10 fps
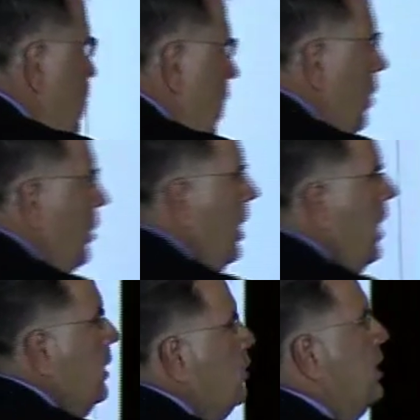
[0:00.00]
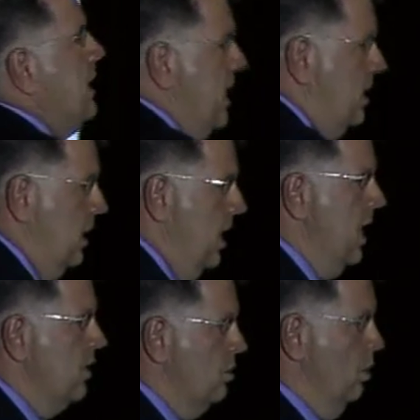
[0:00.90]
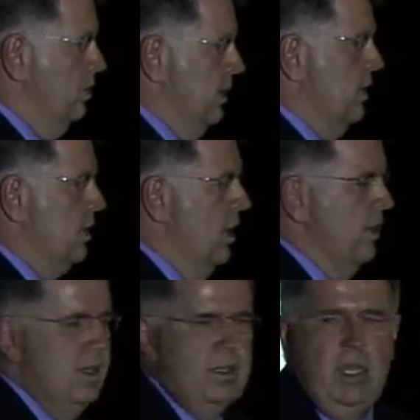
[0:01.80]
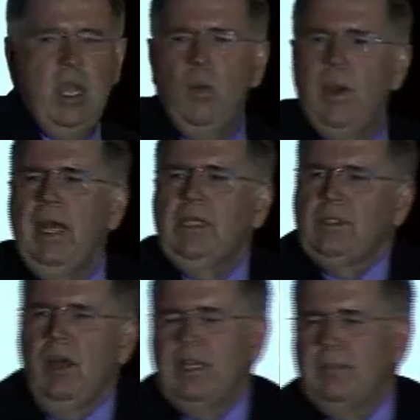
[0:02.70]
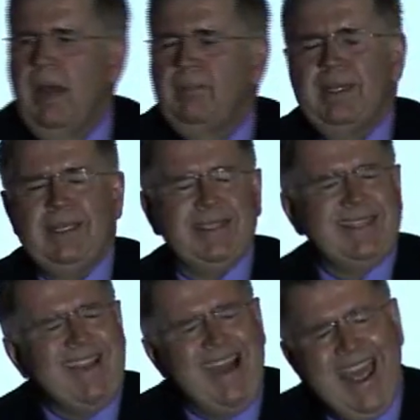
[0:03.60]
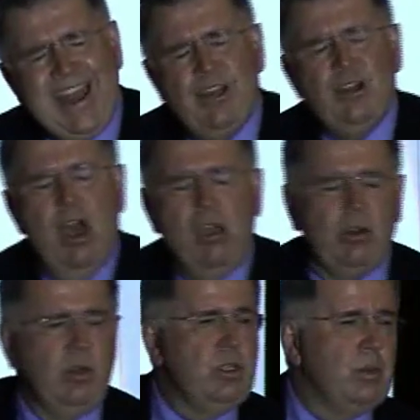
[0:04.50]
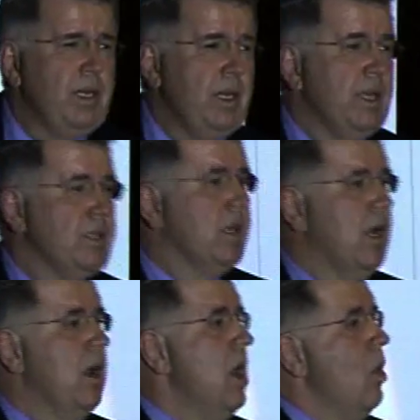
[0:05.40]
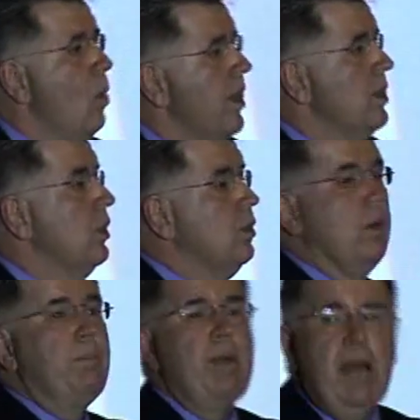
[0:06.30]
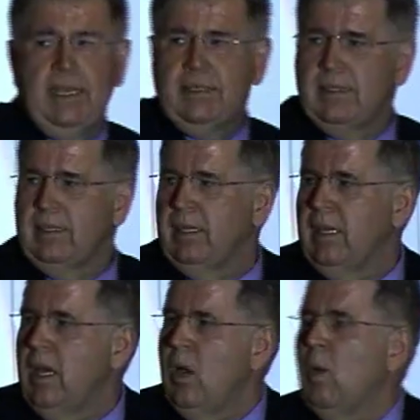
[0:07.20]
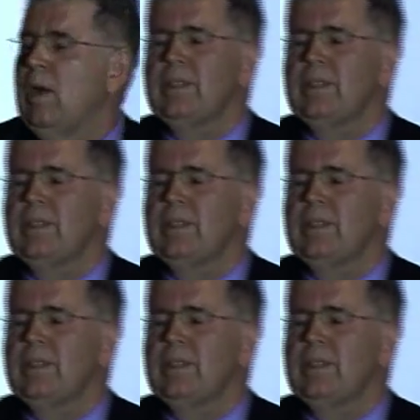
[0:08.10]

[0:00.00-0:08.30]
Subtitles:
know to get there as small business owners. When I started my business, I had no clue 20 years ago what is a good price, what